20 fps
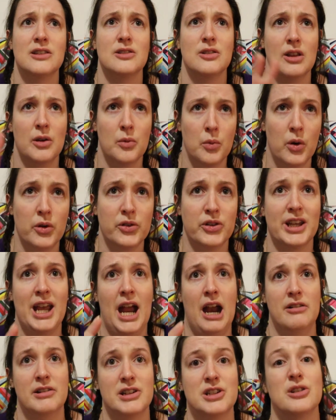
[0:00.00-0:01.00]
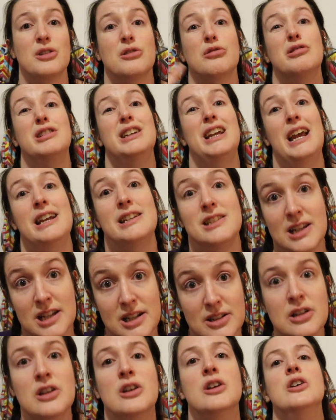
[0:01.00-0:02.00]
So there was a character
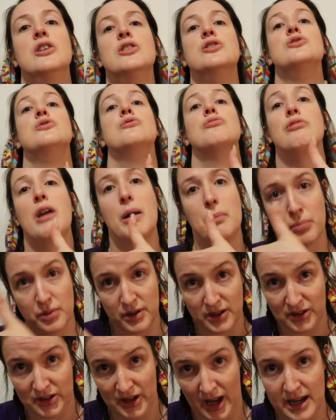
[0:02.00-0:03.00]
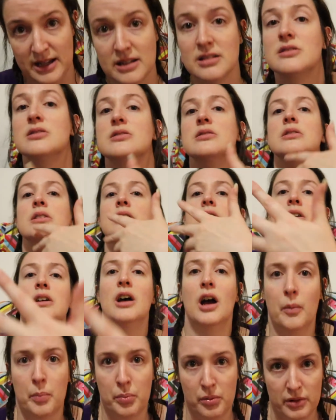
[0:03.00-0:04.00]
created to represent
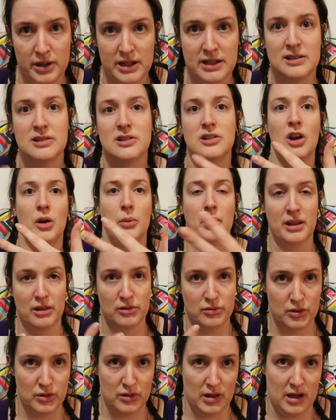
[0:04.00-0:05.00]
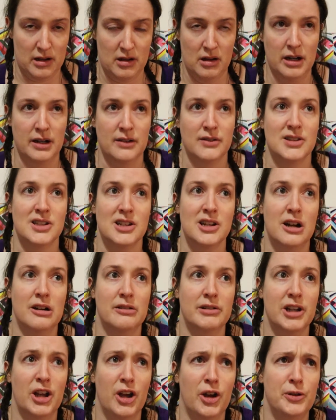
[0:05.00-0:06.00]
a priest going through that kind of
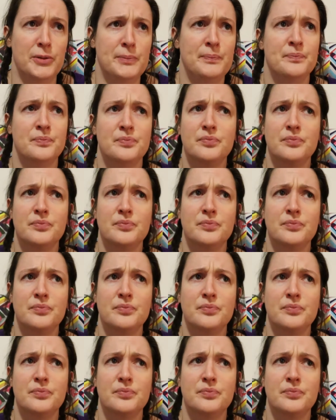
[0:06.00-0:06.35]
scenario.